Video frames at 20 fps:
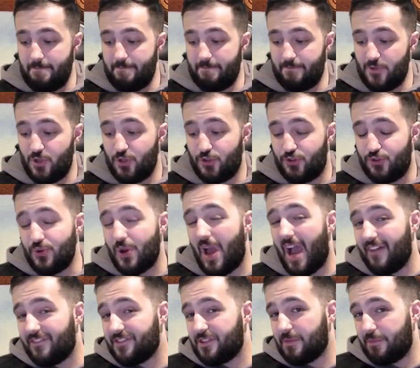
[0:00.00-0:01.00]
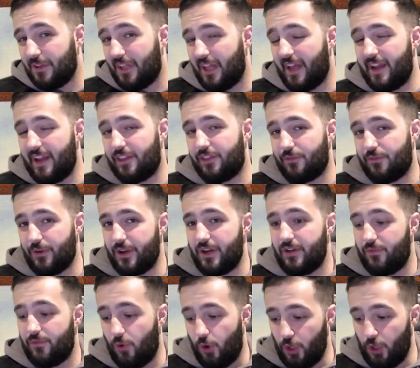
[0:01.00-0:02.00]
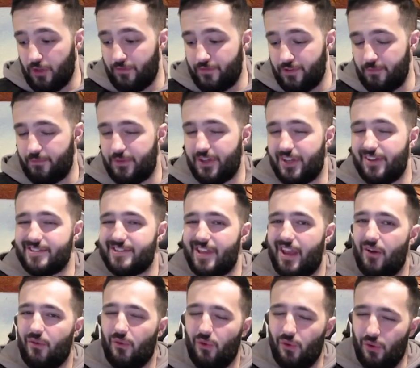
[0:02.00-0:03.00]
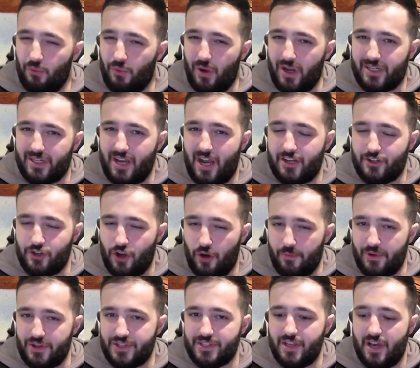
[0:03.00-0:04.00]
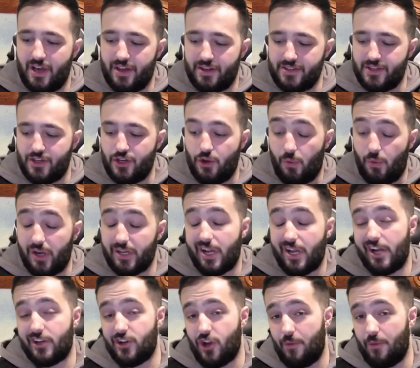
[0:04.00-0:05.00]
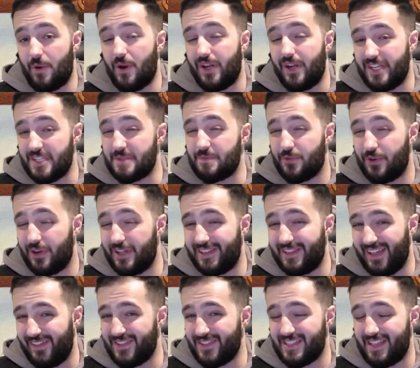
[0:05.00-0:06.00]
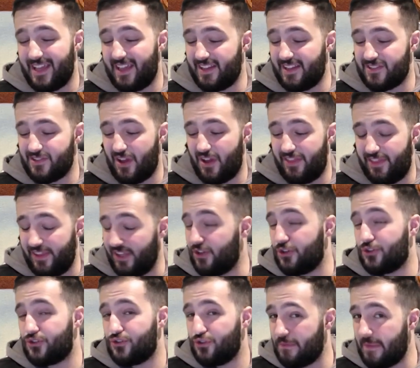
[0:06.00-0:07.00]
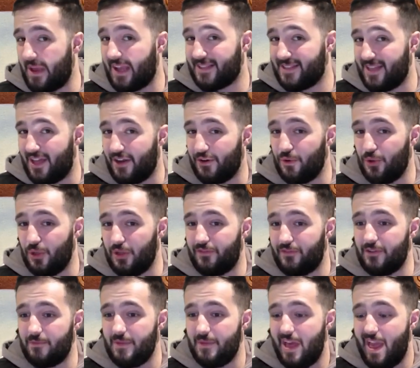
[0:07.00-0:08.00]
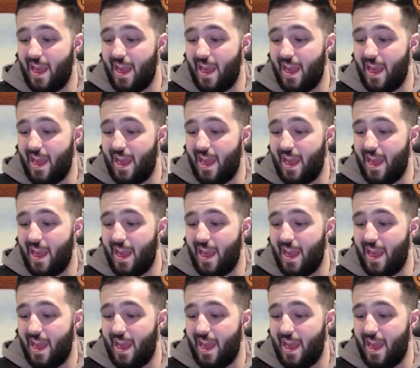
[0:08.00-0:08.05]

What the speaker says: You do have to play 3 of all of them because they are all 1-card combo starters, and your 1-card combo is pretty devastating, so I think you should max out on all of them,